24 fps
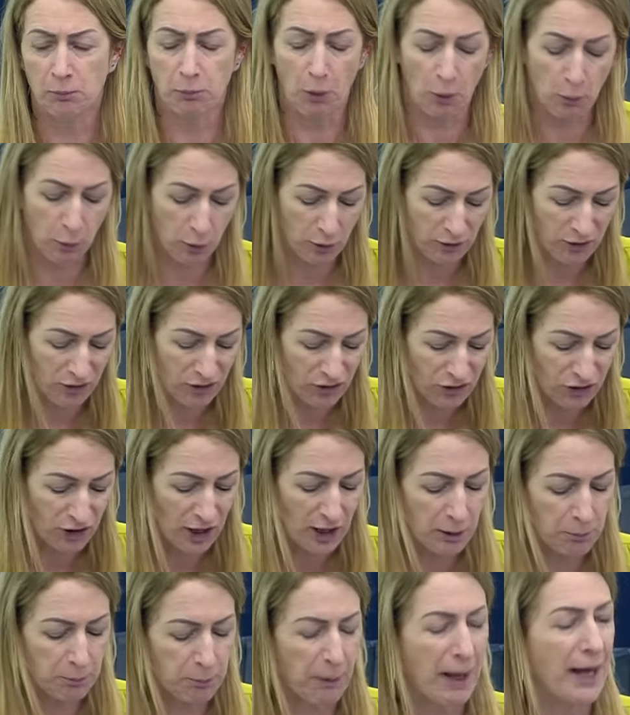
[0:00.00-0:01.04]
But we're
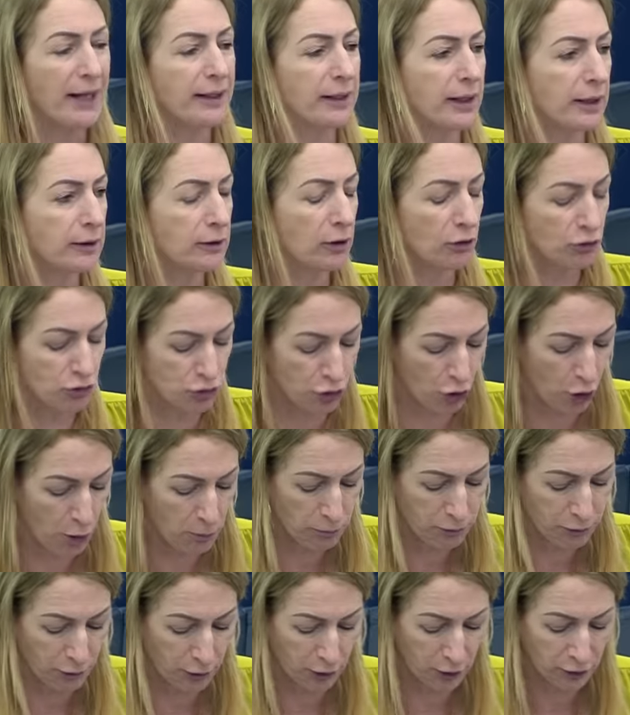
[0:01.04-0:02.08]
still banging the
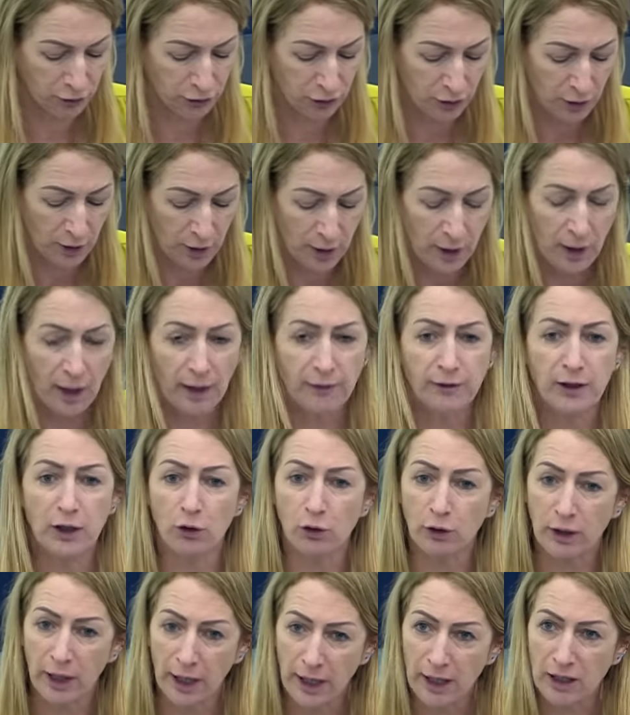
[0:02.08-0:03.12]
drum for it. And the
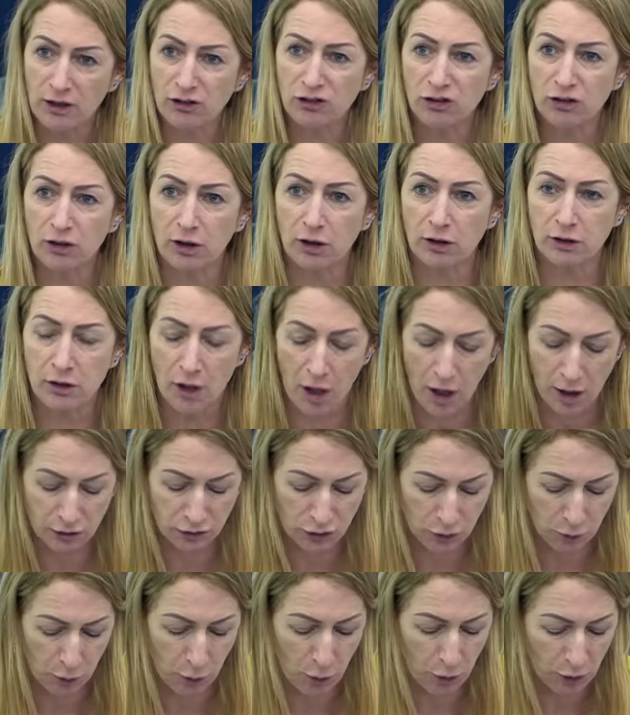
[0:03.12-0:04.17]
occasional
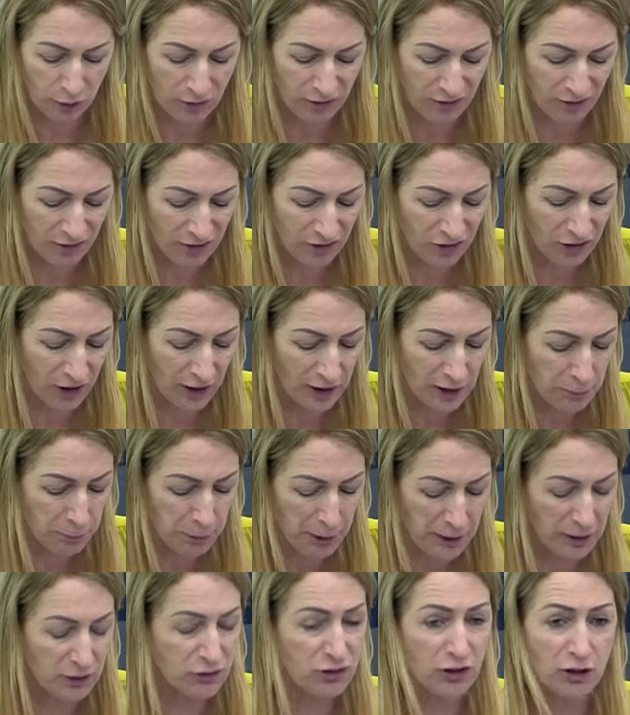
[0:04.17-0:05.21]
nod towards
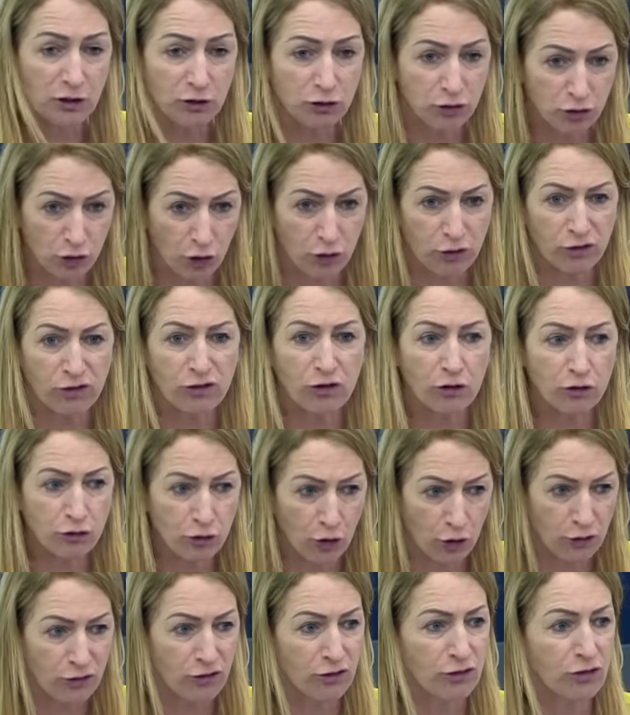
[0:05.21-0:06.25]
sustainability just
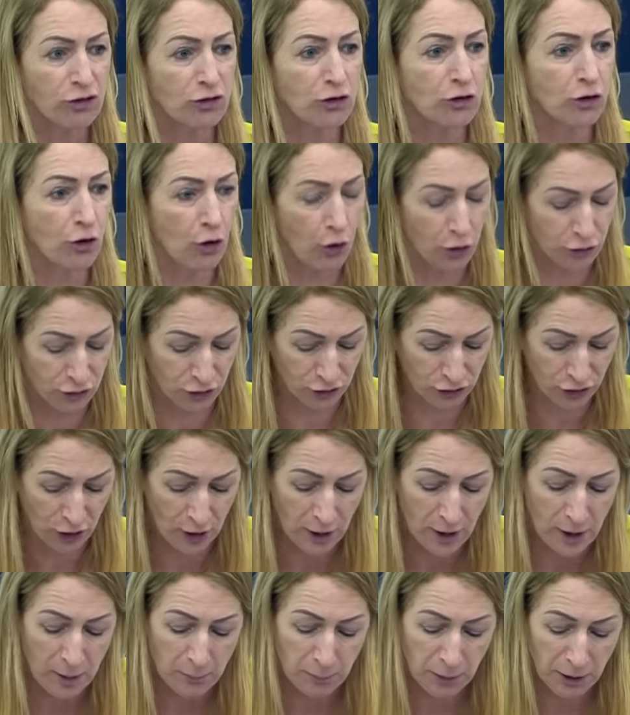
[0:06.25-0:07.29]
doesn't cut it,
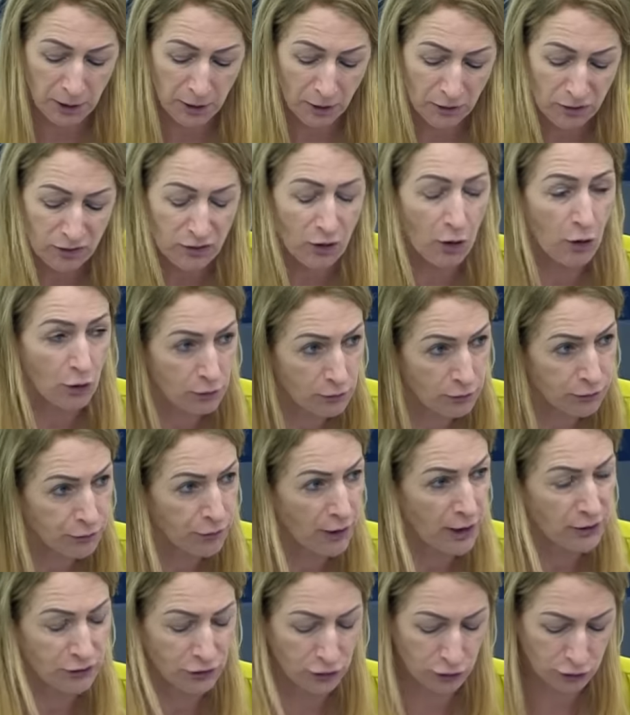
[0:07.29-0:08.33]
because
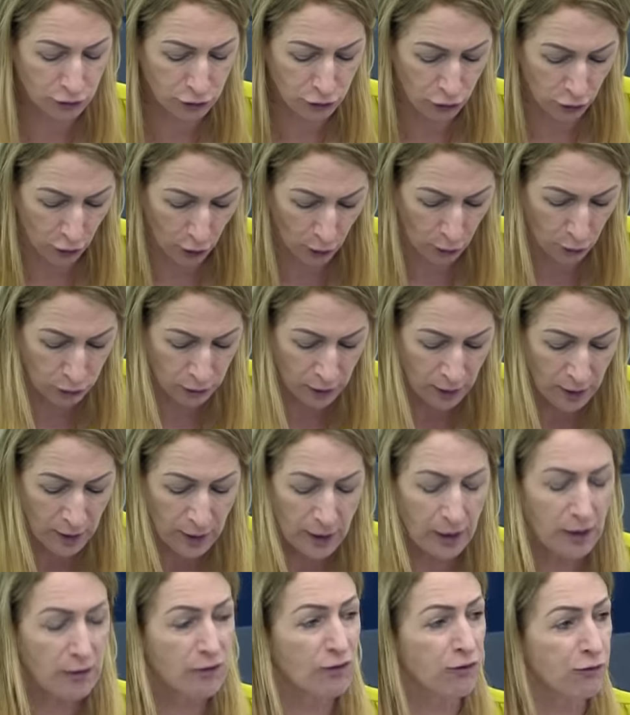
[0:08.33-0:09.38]
unfettered growth
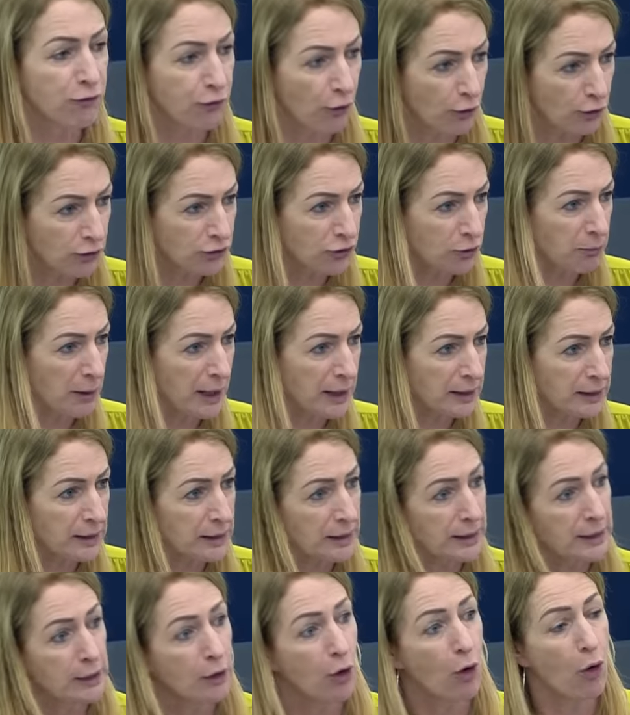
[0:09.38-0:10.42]
is
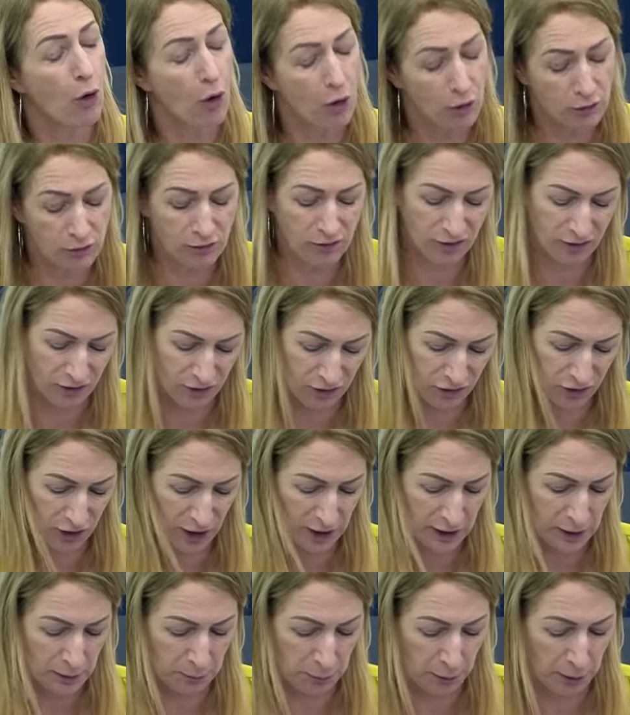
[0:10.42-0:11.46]
fundamentally
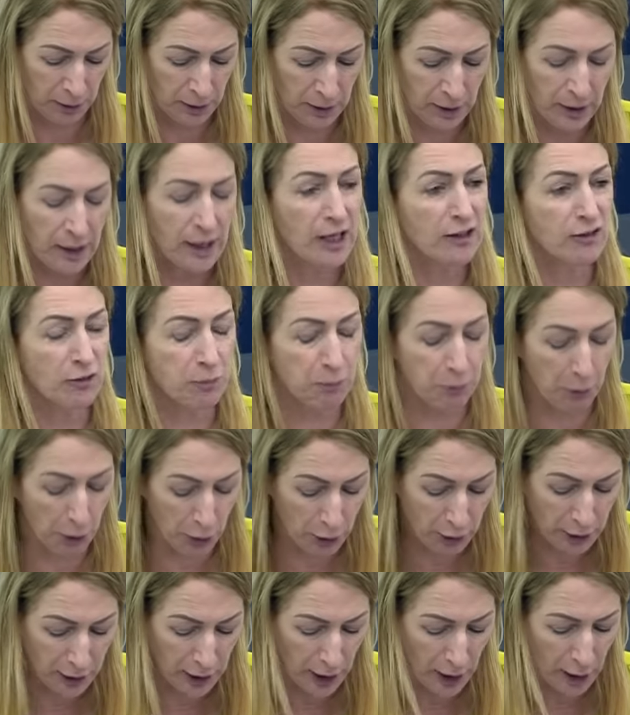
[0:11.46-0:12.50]
unsustainable. It's
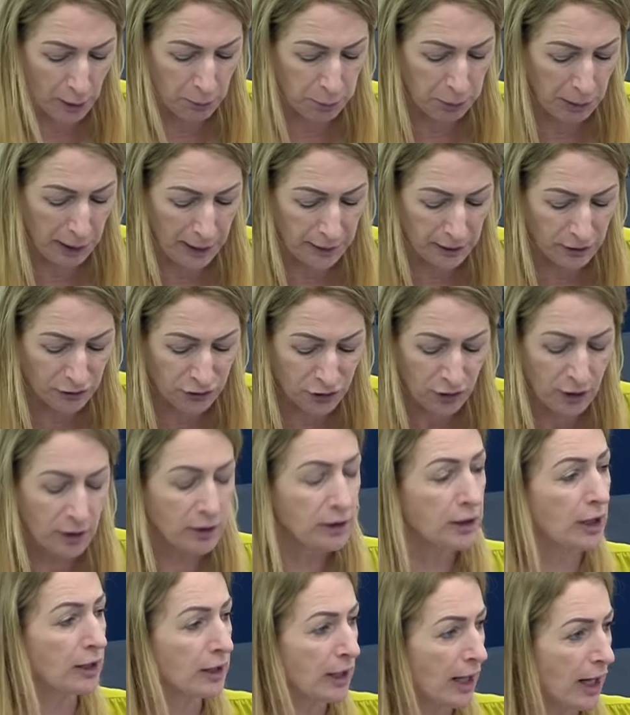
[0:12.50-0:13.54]
burning our planet.
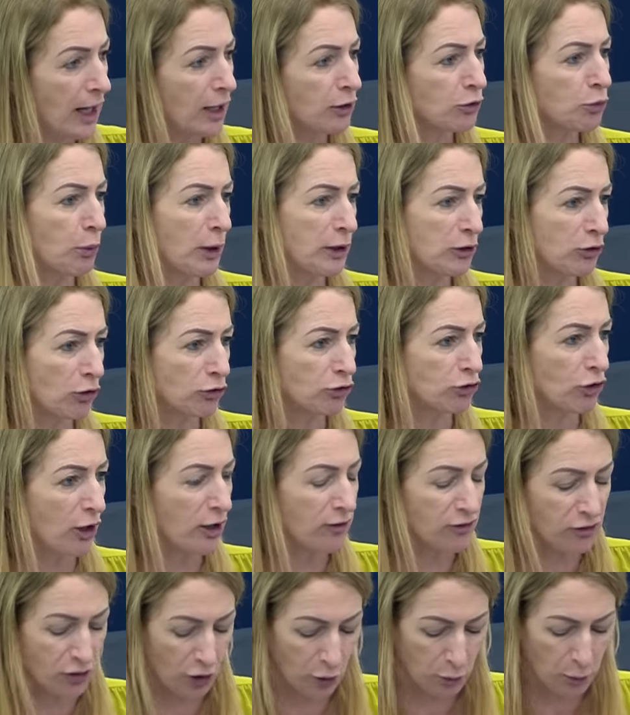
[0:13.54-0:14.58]
You can't window
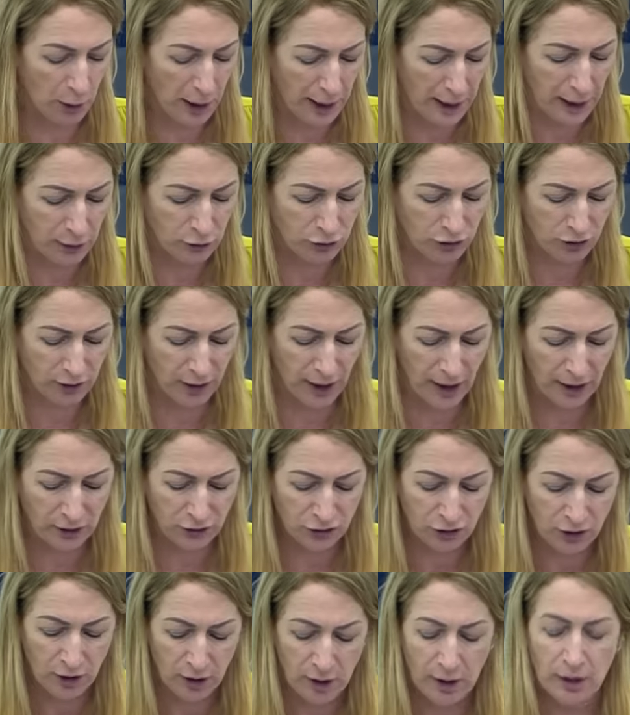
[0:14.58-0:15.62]
dress your way out of
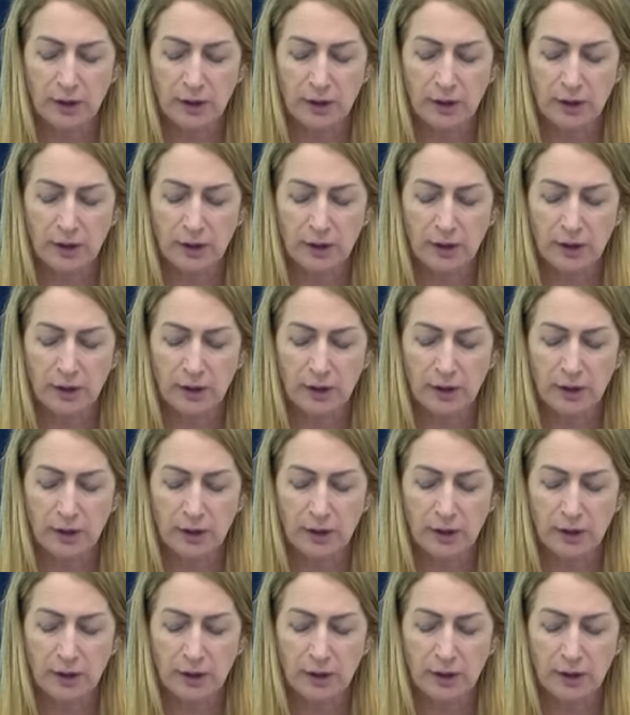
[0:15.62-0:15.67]
that.